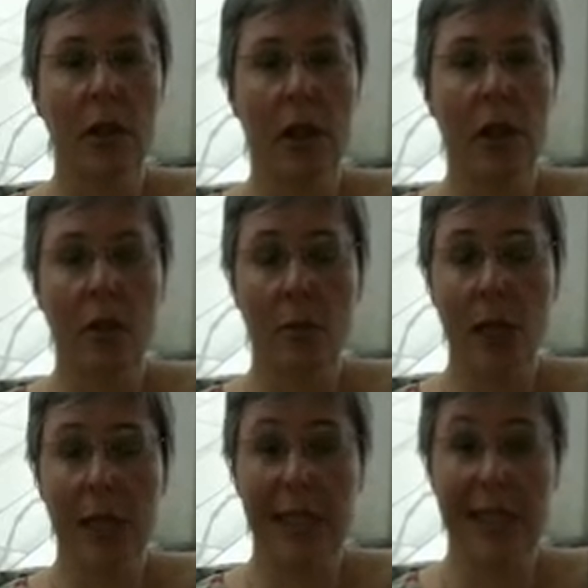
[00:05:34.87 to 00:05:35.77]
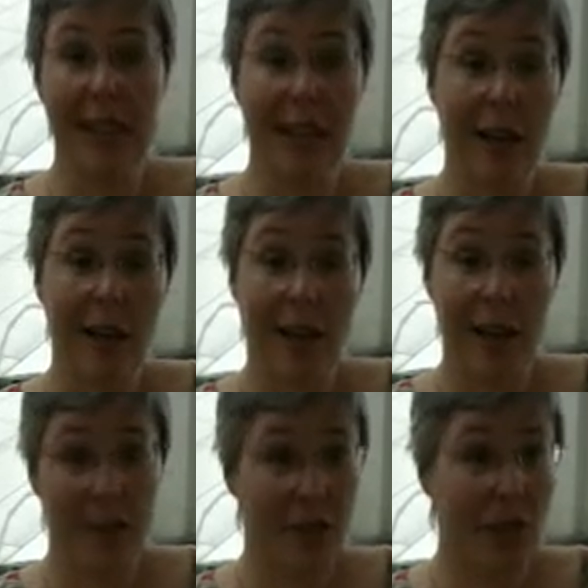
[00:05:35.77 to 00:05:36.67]
I think we need to say,
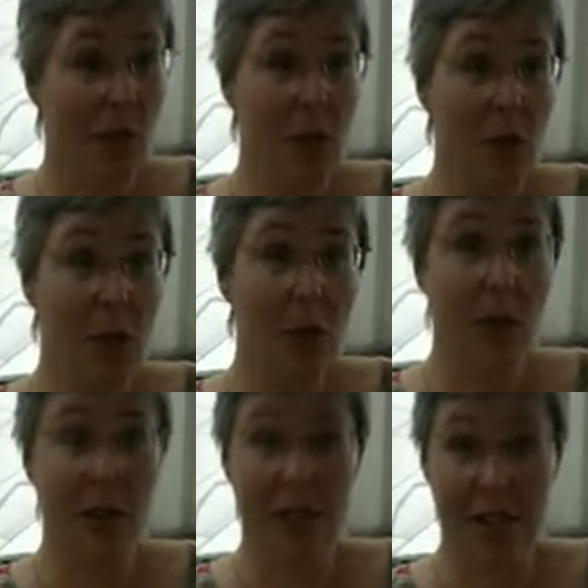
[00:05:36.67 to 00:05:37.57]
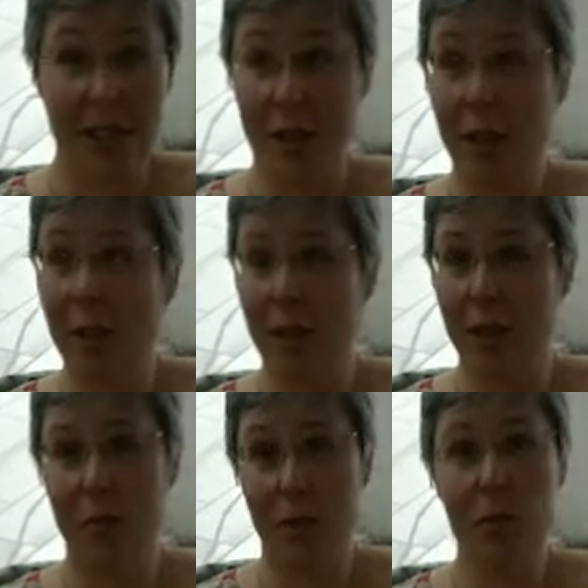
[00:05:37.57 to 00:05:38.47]
if this is the museum culture, that's a good
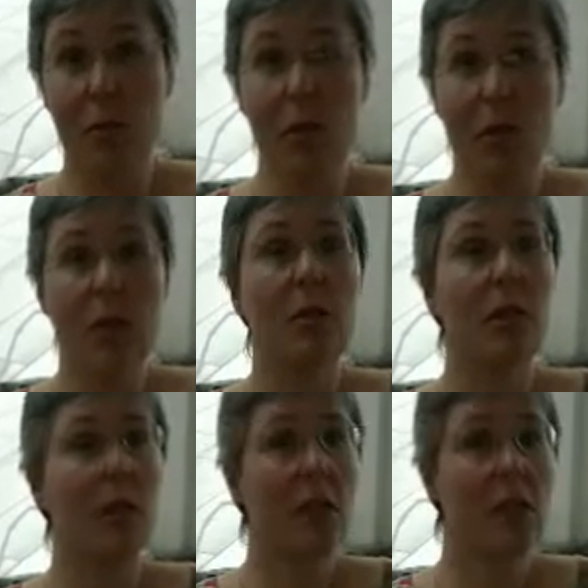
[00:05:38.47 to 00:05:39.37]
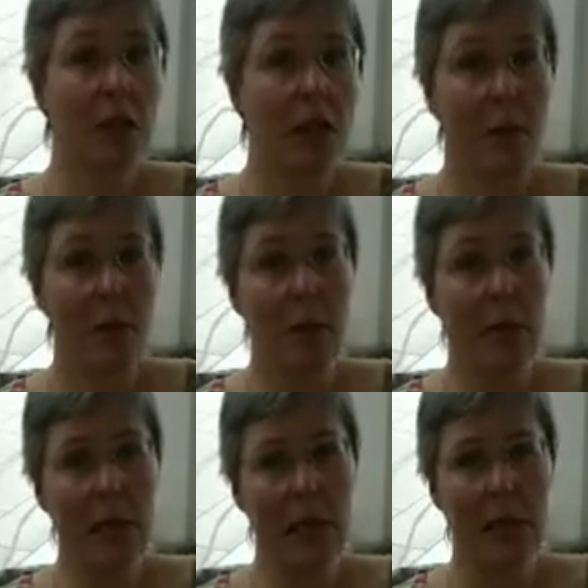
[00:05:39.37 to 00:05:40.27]
thing because museums are such dynamic
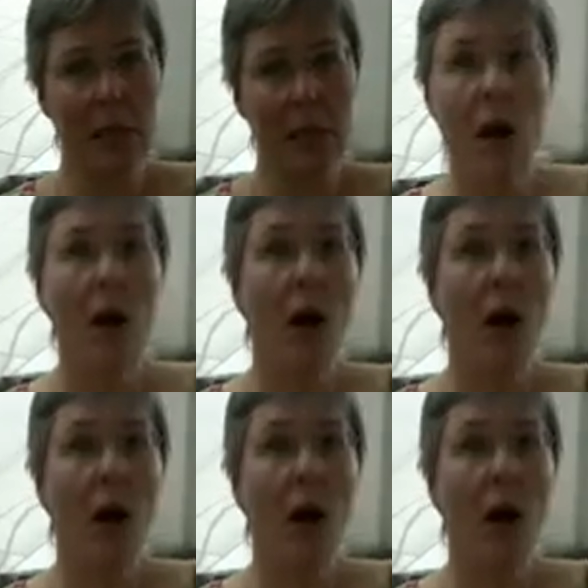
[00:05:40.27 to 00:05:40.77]
places.